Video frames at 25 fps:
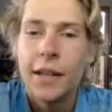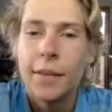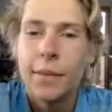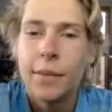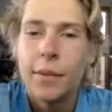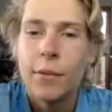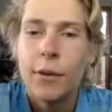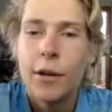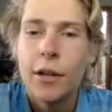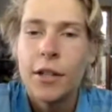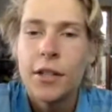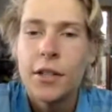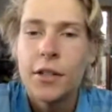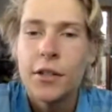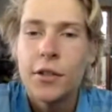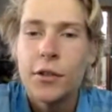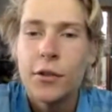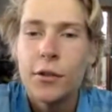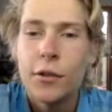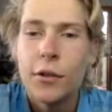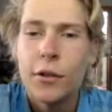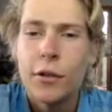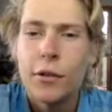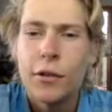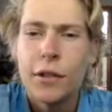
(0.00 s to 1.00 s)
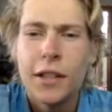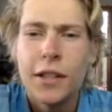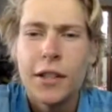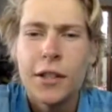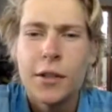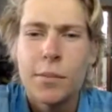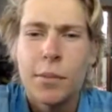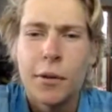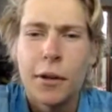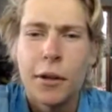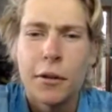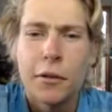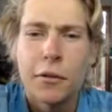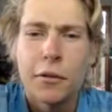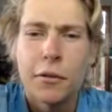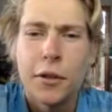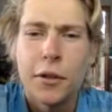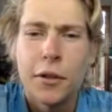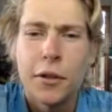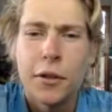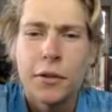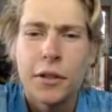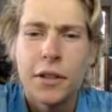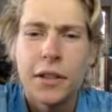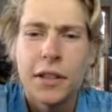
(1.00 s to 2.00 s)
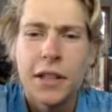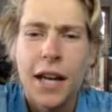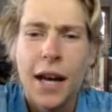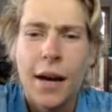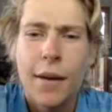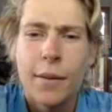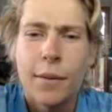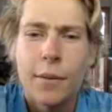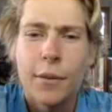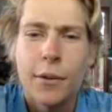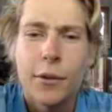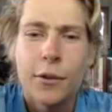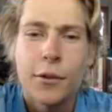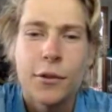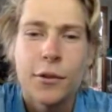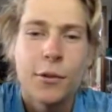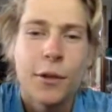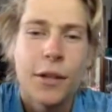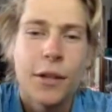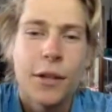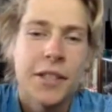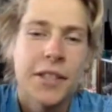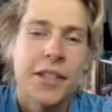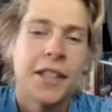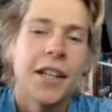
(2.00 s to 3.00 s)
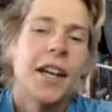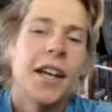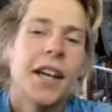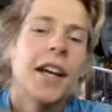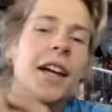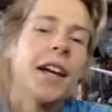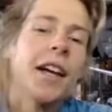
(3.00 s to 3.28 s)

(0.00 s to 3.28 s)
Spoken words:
Been watching 2 to 3 years, bro. Don't really count, but I was watching.